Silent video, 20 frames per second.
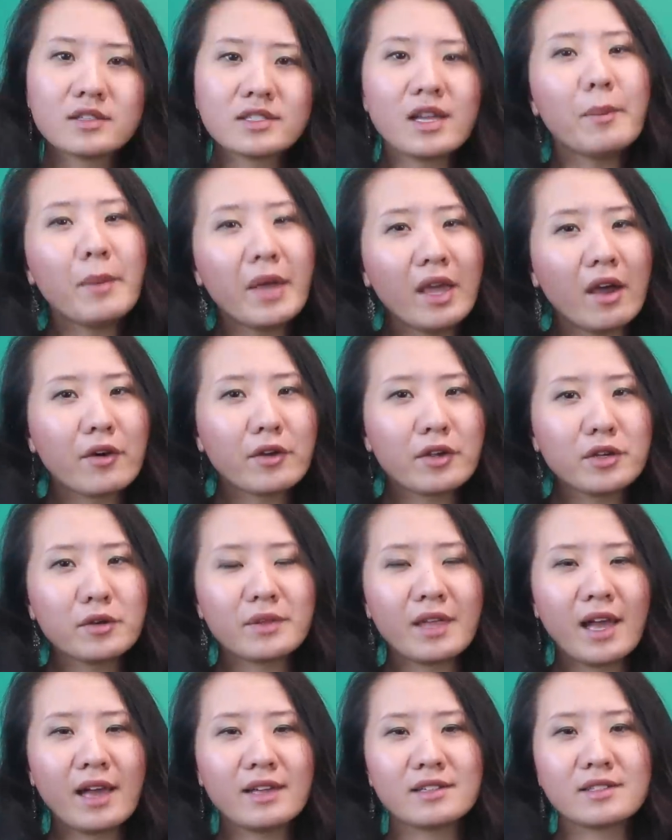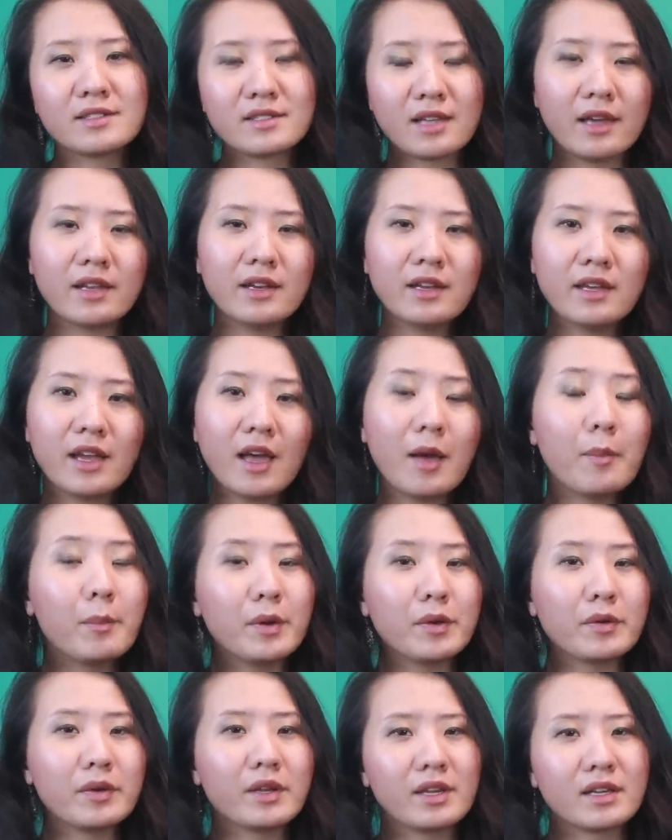Some may argue that designing and
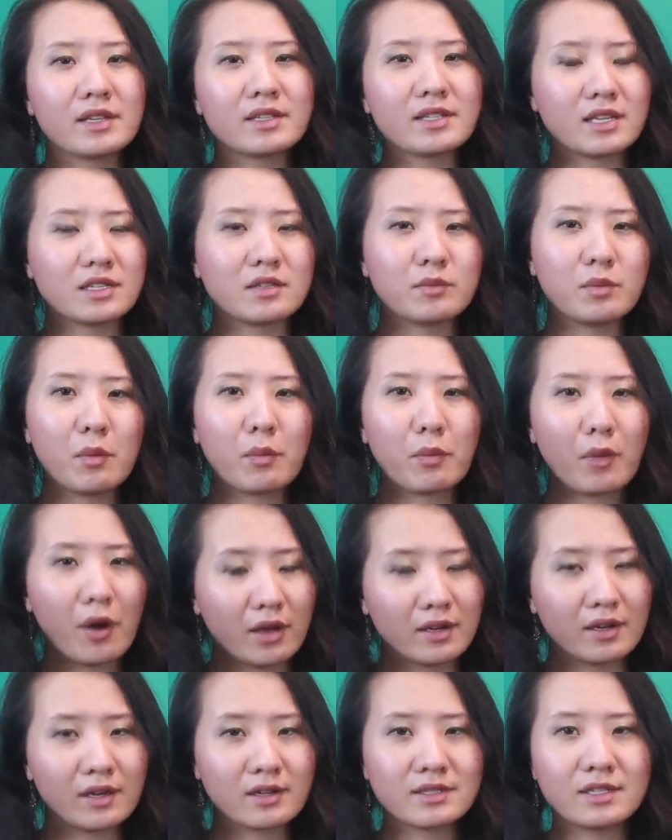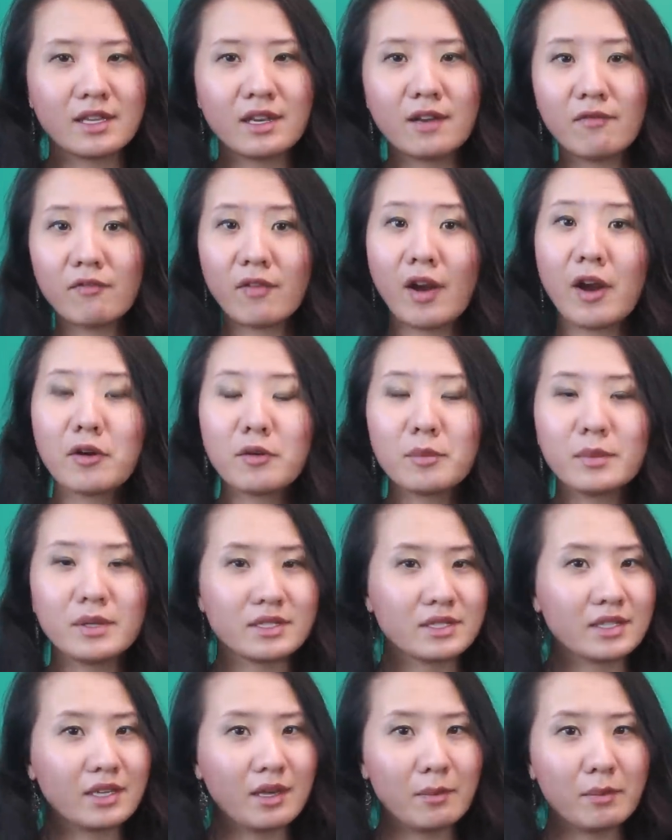building accessible products and
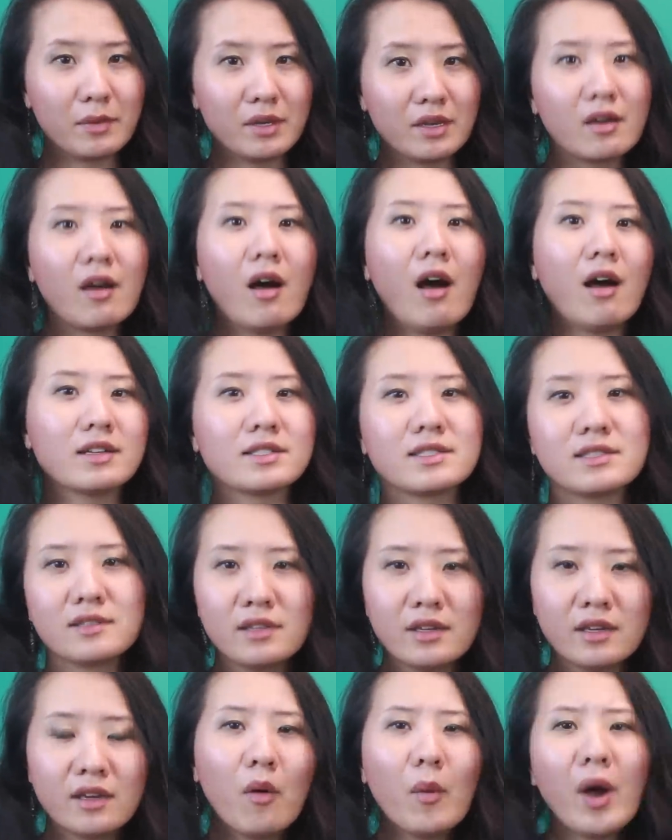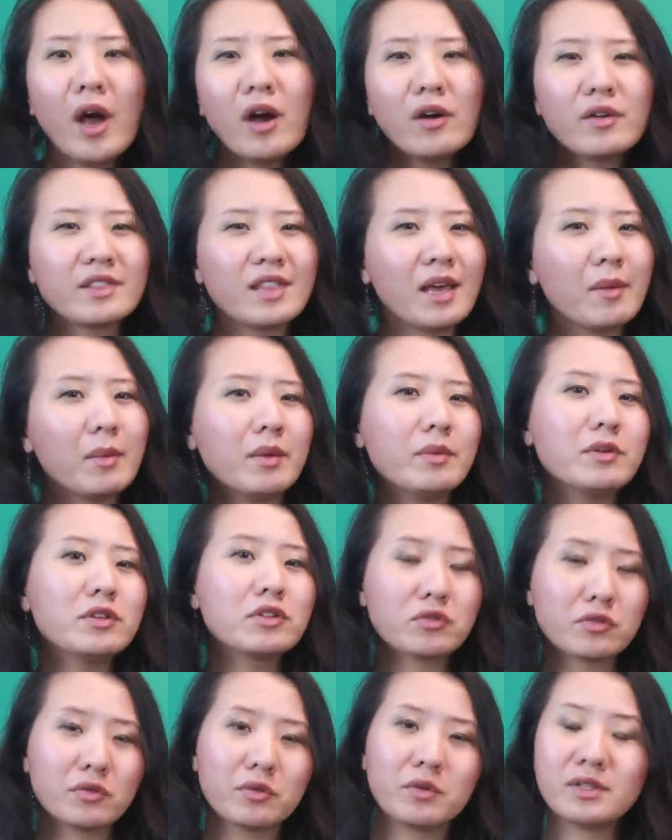environments can be costly. While that may be
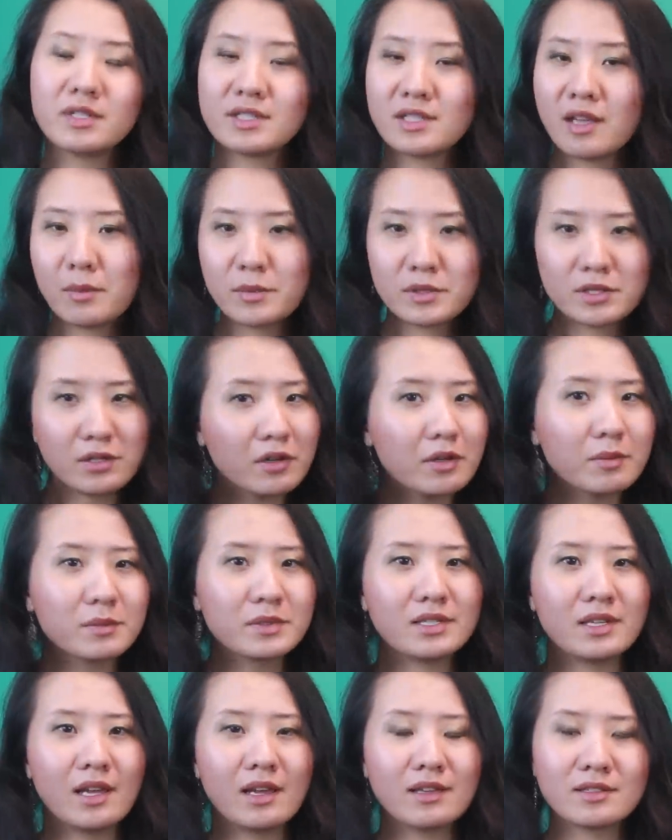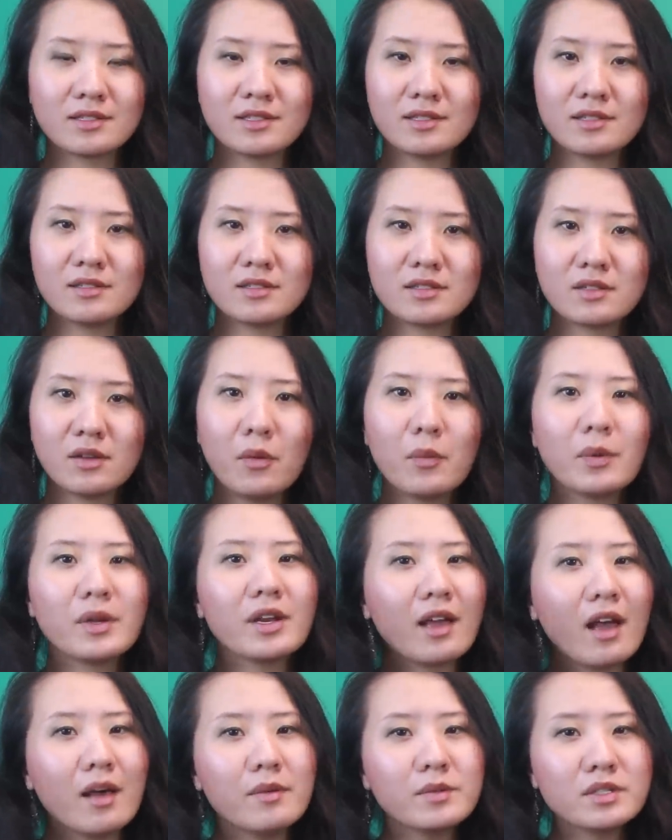true in some circumstances, when
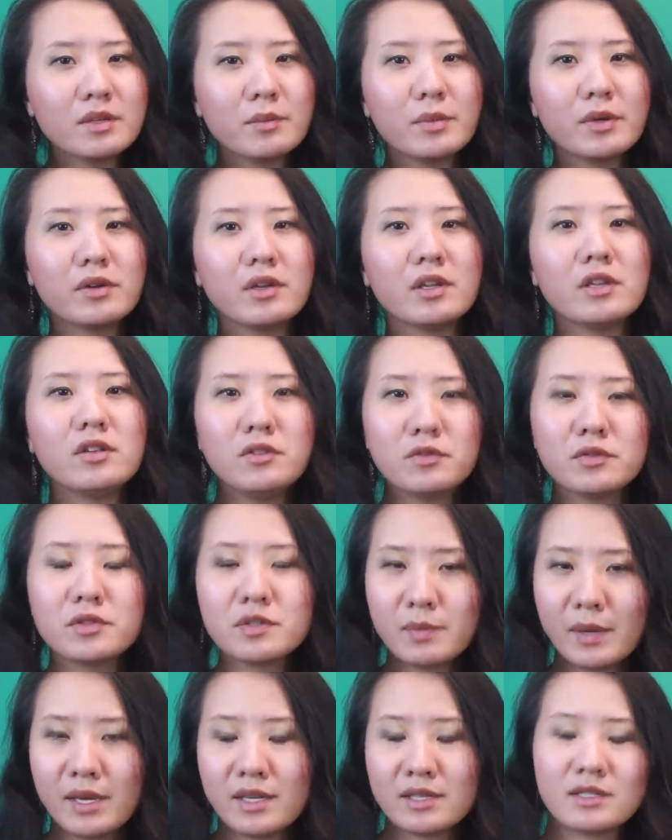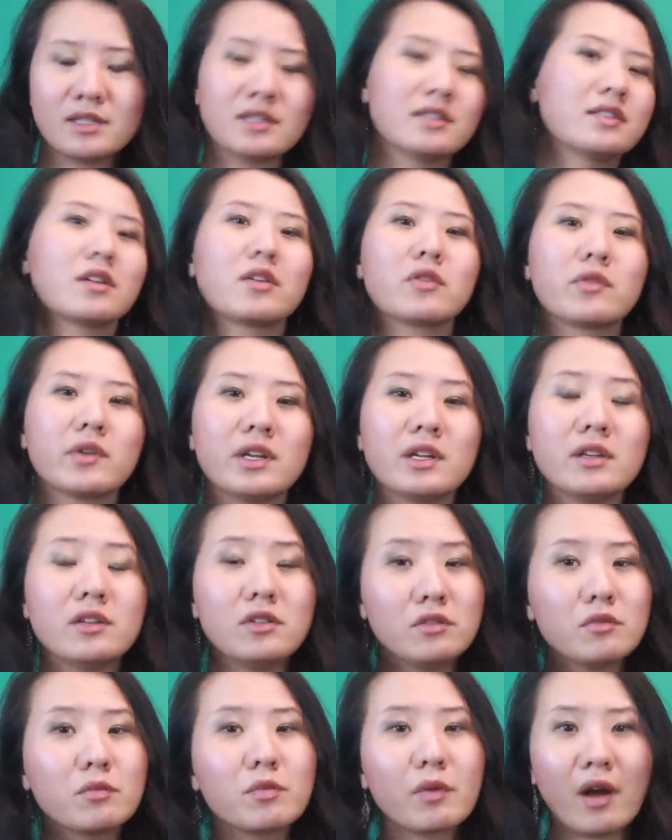it comes to building new spaces and creating
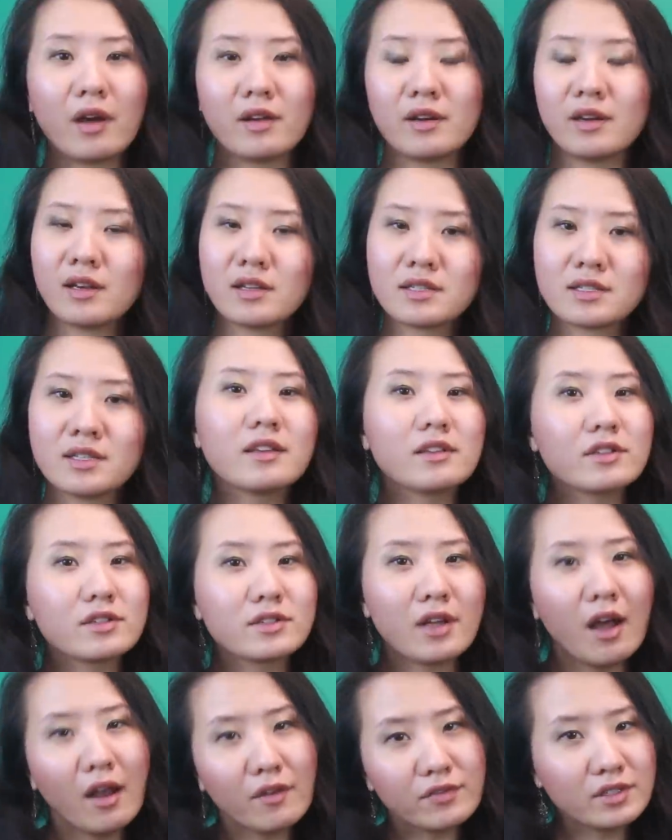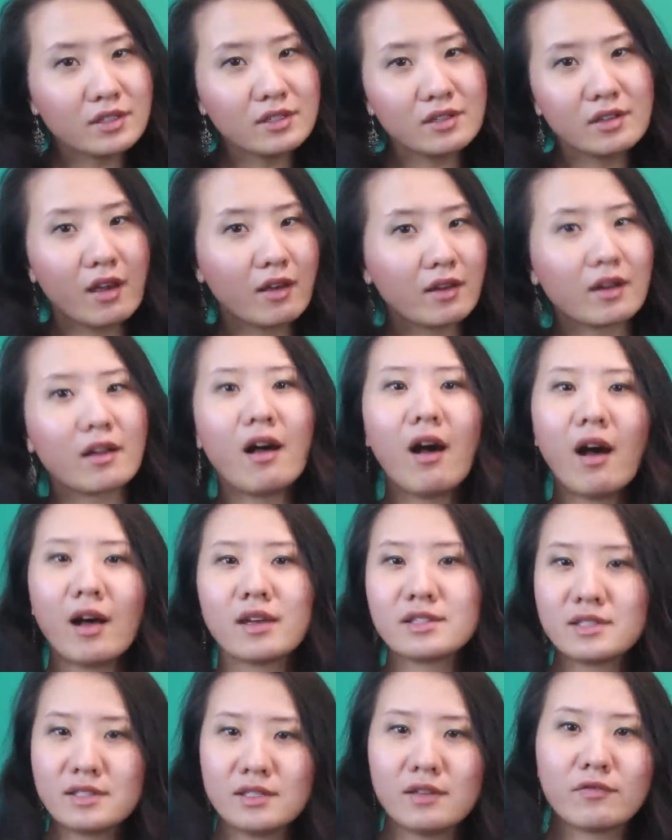new products, there is often not a
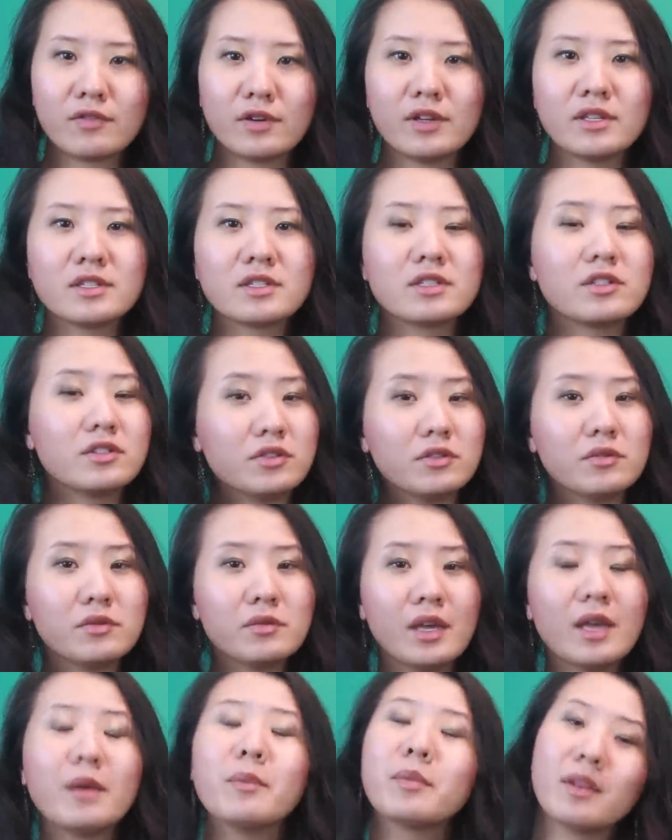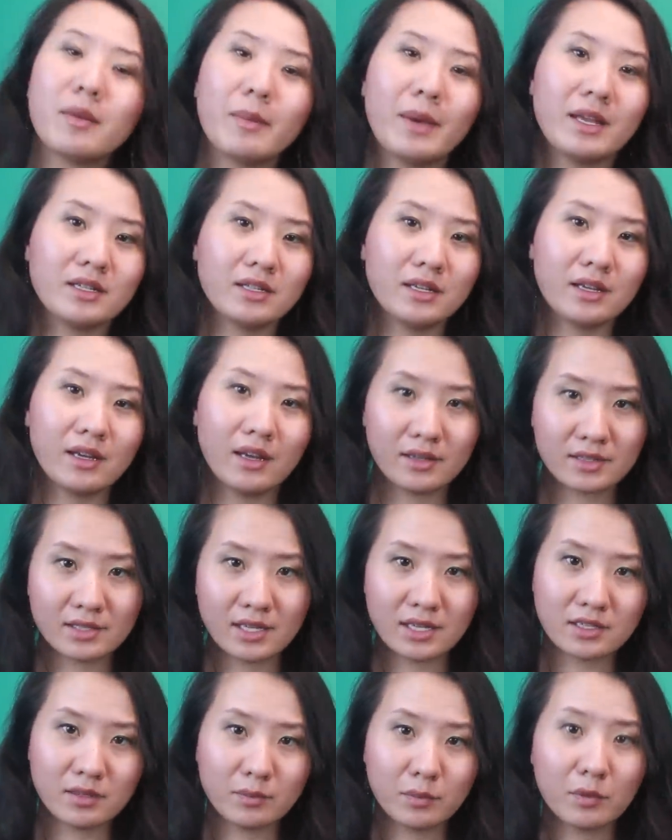cost difference to implementing
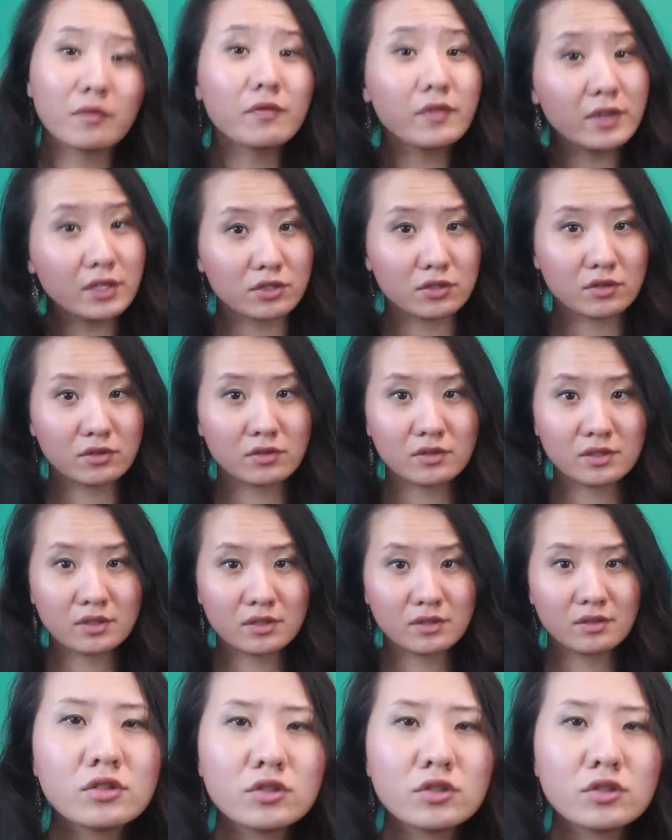accessible features.